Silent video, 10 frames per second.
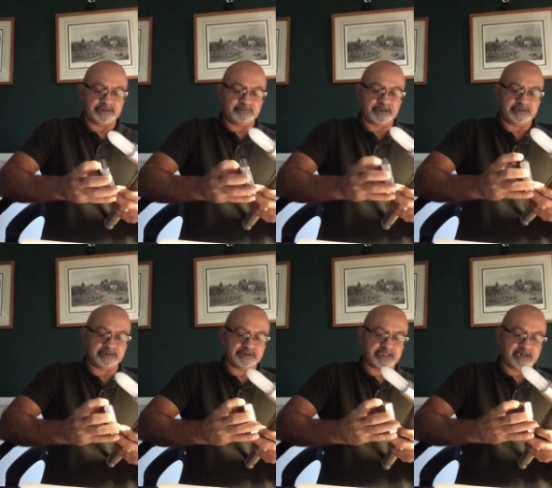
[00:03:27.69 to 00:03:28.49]
Let me
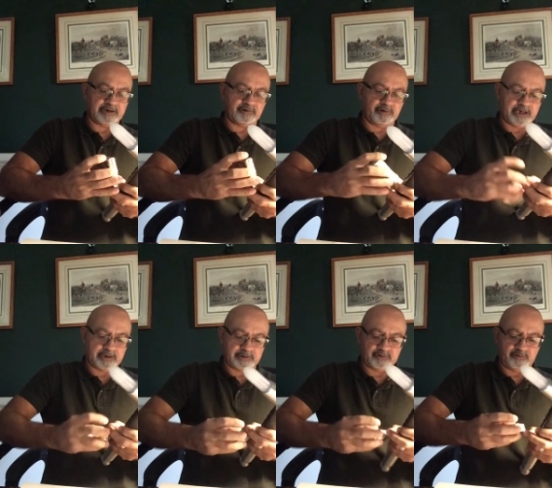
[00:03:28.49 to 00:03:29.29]
just take a
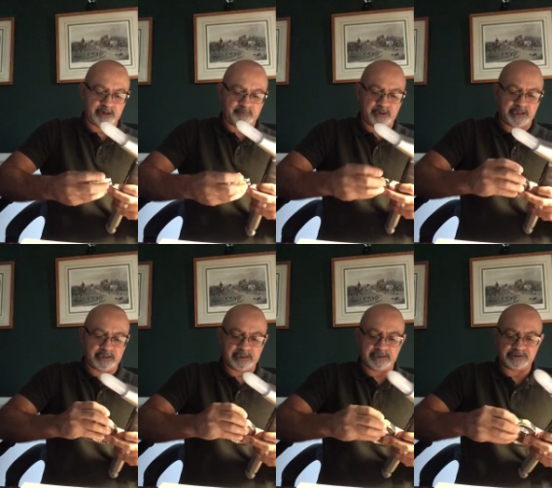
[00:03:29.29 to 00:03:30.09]
quick peek at
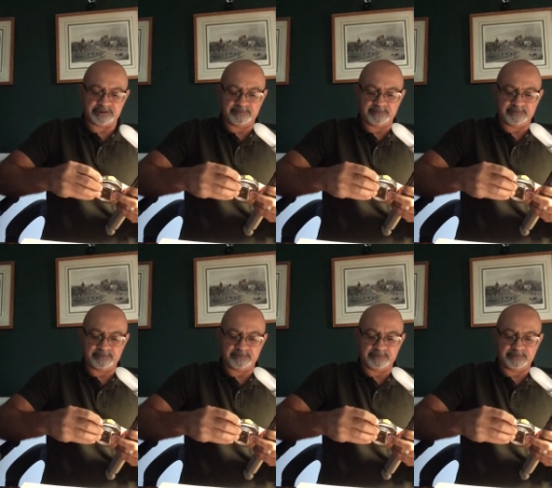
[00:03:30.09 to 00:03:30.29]
this.